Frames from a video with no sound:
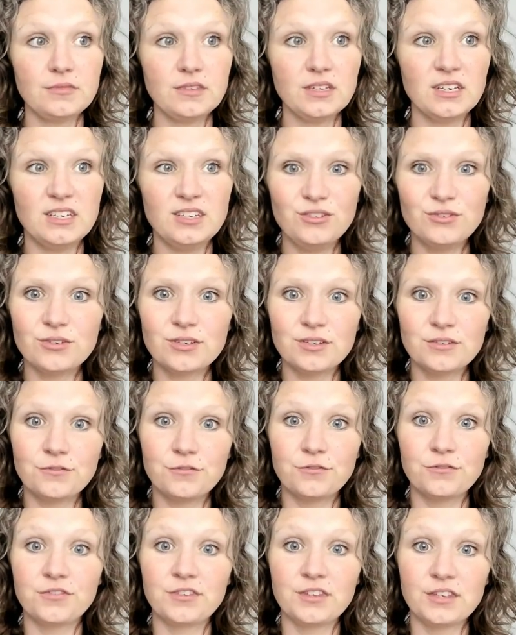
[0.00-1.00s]
And you can
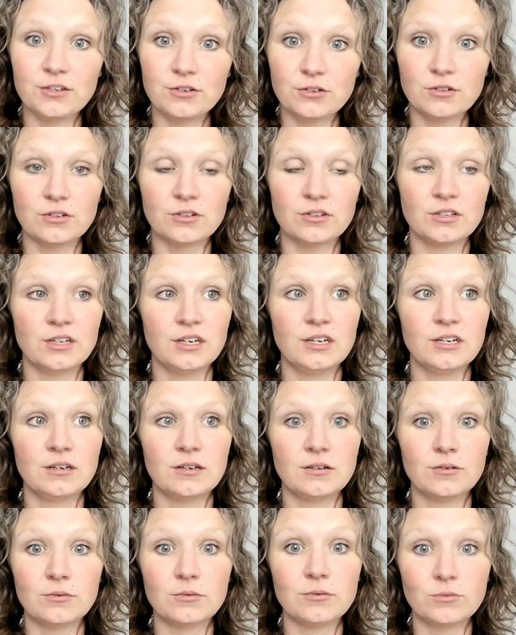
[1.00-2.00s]
feel
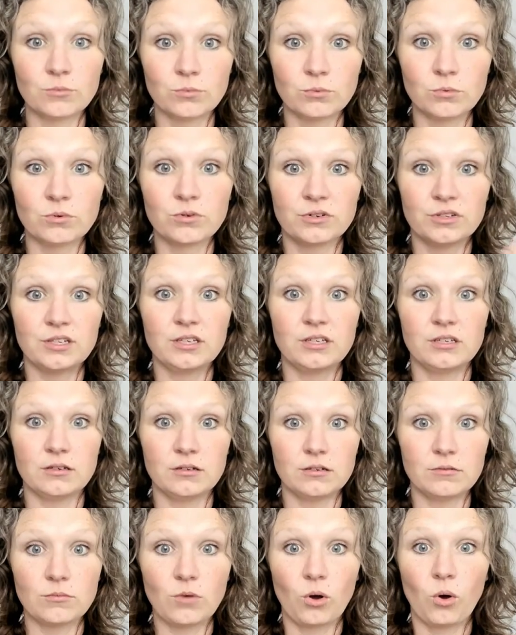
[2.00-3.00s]

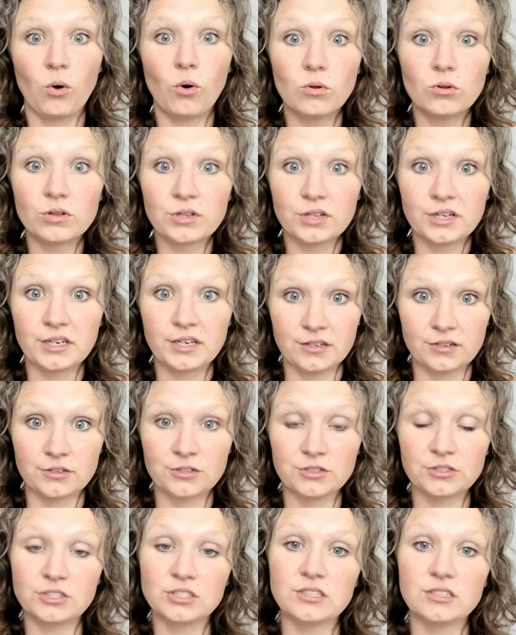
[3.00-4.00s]
really holy
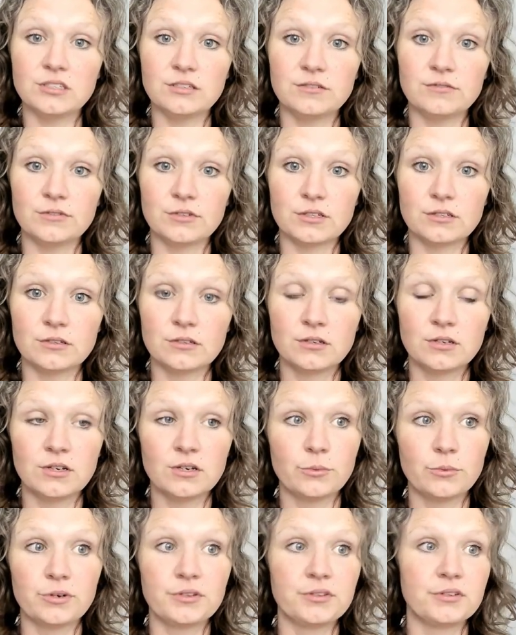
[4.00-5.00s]
energy even,
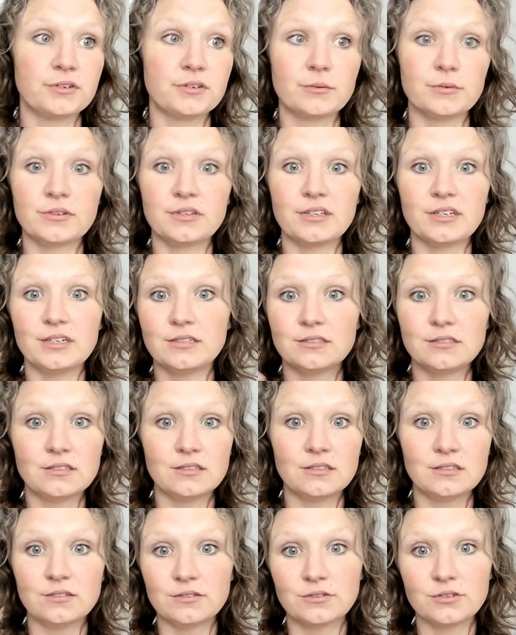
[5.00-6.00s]
whether you relate
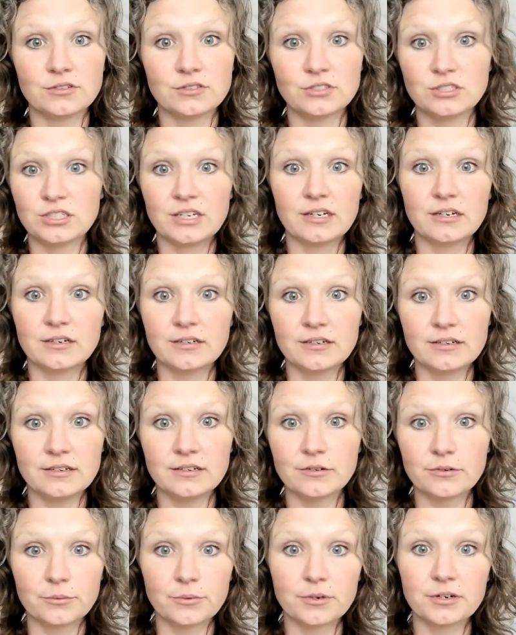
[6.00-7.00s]
to
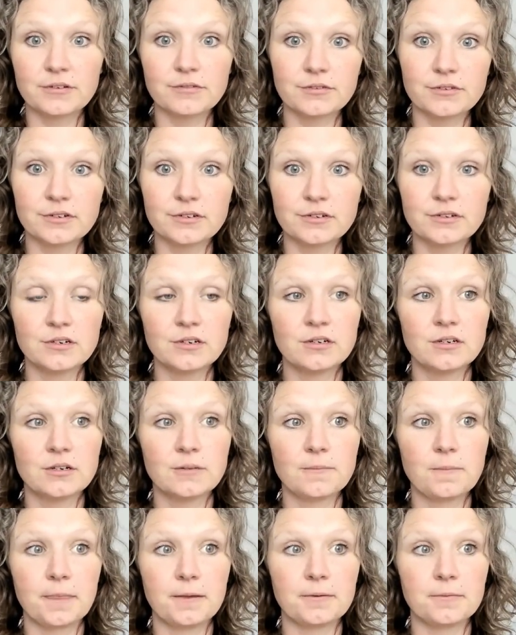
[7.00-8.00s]
Christianity or whatever.
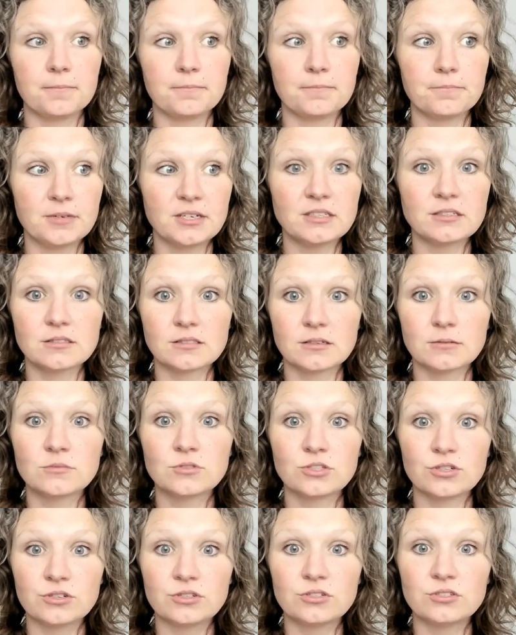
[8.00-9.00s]
Um, but some
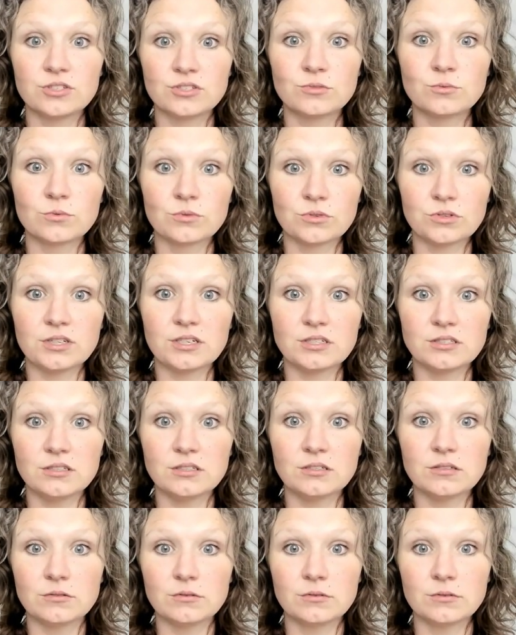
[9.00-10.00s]
churches really
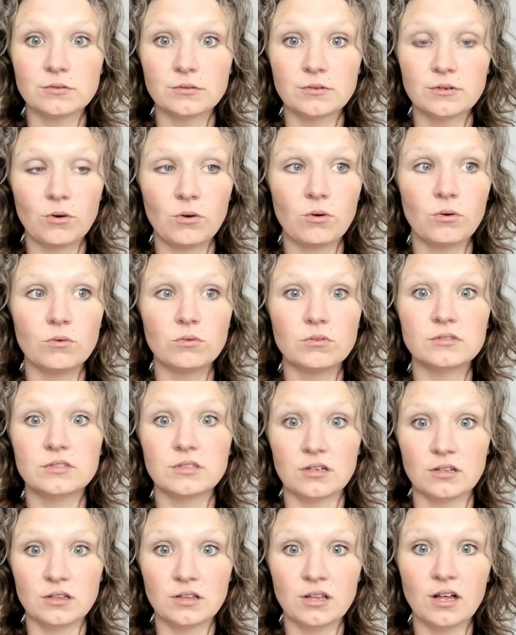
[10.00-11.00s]
do hold
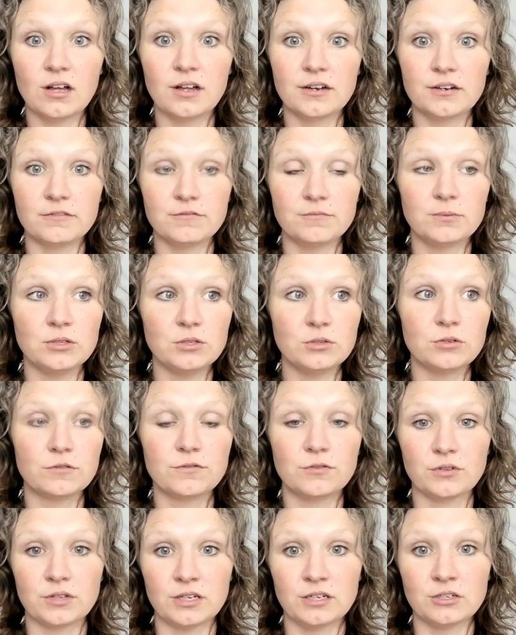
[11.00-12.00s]
a lot of
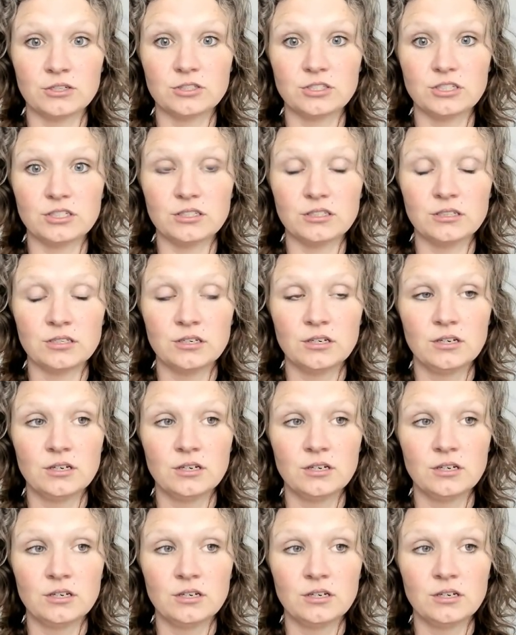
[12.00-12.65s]
beautiful energy.